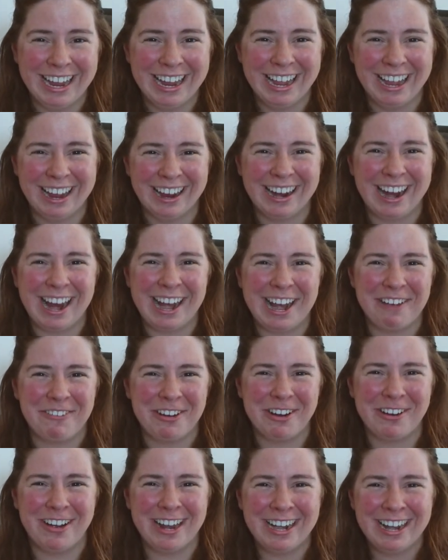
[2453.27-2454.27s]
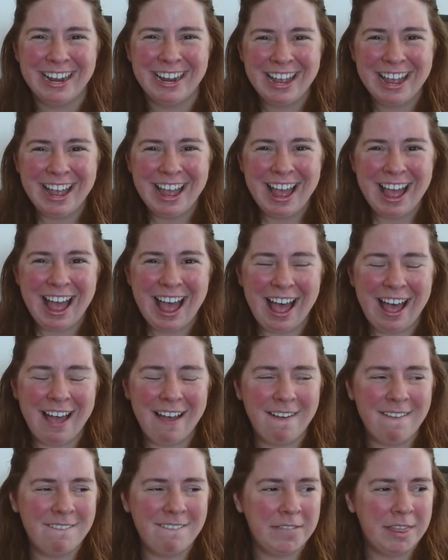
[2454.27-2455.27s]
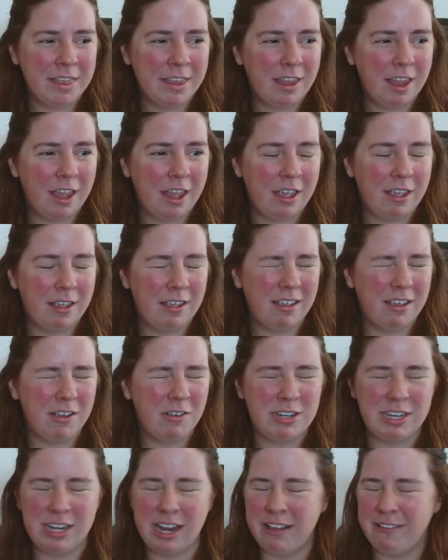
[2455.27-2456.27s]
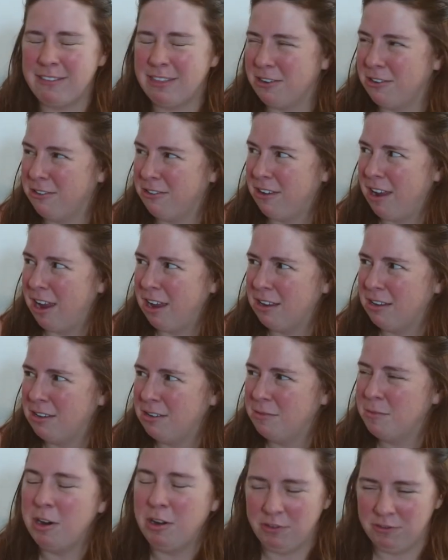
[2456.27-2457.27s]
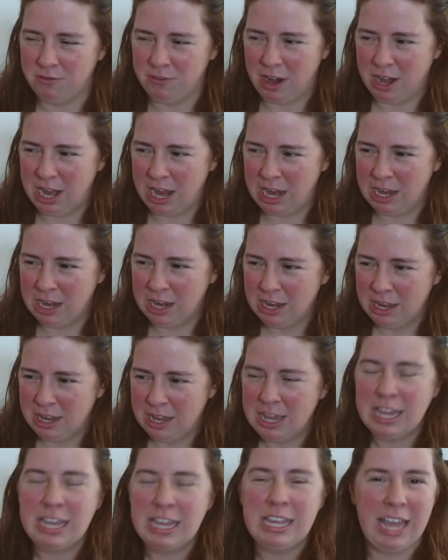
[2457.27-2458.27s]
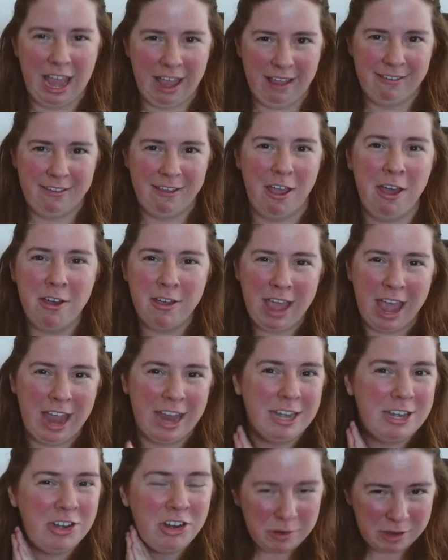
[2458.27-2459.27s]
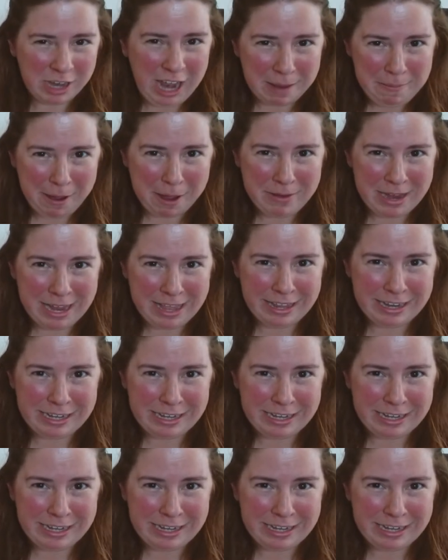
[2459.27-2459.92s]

All right, everyone. Um, oh, today's Thursday. Tomorrow's Friday. Yes. Okay. New Dye Pot Weekly